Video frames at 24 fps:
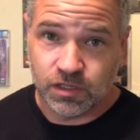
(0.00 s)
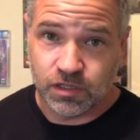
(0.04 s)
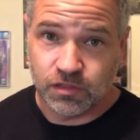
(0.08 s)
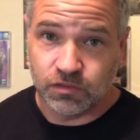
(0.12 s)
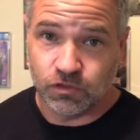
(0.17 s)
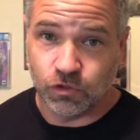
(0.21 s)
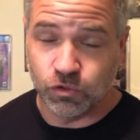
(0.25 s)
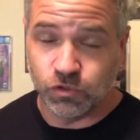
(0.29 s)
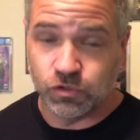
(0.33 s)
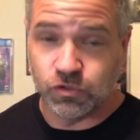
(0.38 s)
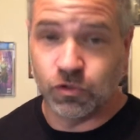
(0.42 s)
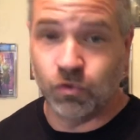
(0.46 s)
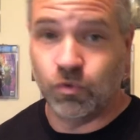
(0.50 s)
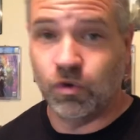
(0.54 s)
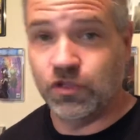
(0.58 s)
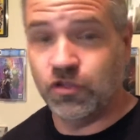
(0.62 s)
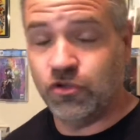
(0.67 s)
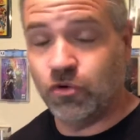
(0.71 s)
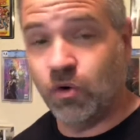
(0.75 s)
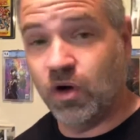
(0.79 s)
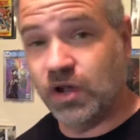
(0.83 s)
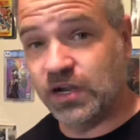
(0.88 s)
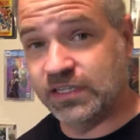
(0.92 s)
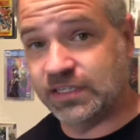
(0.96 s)
those are the ones you
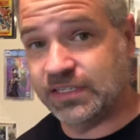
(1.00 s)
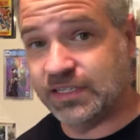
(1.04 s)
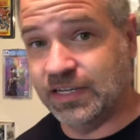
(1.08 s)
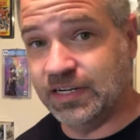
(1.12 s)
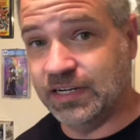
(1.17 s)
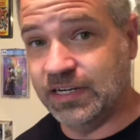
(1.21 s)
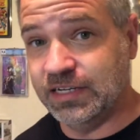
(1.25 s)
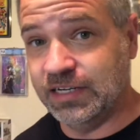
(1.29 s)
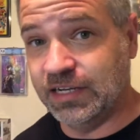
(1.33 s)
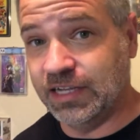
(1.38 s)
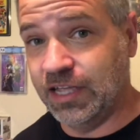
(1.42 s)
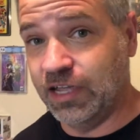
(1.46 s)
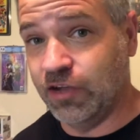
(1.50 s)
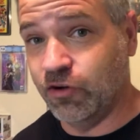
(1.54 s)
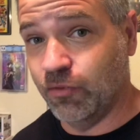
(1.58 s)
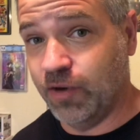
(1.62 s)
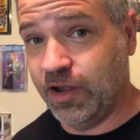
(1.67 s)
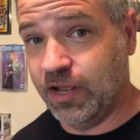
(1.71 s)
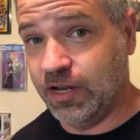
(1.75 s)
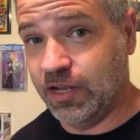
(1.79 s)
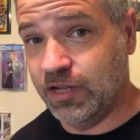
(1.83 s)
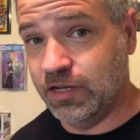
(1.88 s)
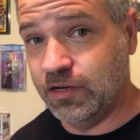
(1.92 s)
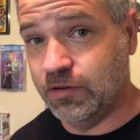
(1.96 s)
want to send in to get
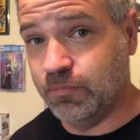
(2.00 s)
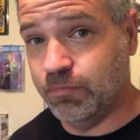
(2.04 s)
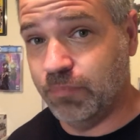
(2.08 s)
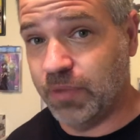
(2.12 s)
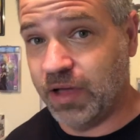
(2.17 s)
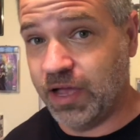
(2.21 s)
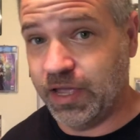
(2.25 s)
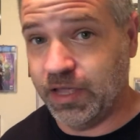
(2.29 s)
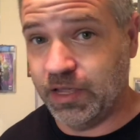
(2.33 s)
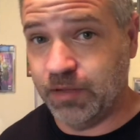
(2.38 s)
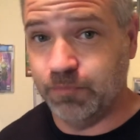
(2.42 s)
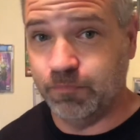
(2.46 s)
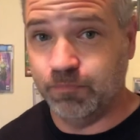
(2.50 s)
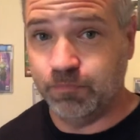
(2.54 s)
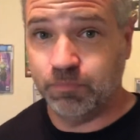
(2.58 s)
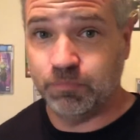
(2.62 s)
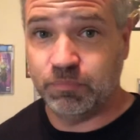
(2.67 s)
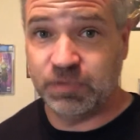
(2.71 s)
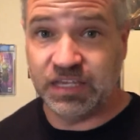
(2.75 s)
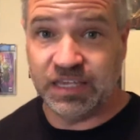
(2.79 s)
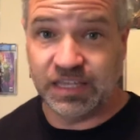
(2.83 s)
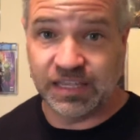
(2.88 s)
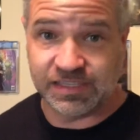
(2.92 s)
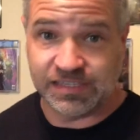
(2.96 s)
graded by
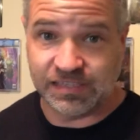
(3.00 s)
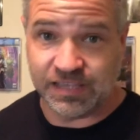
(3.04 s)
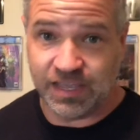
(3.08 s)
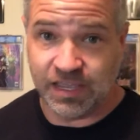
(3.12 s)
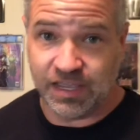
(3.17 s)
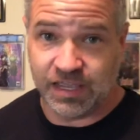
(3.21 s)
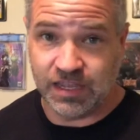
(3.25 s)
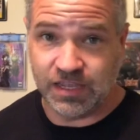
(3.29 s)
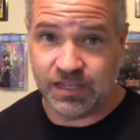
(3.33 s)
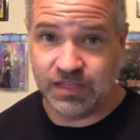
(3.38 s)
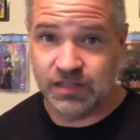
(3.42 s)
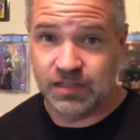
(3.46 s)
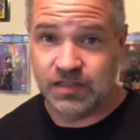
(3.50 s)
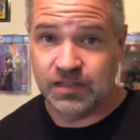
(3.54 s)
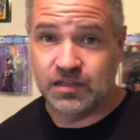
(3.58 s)
PSA.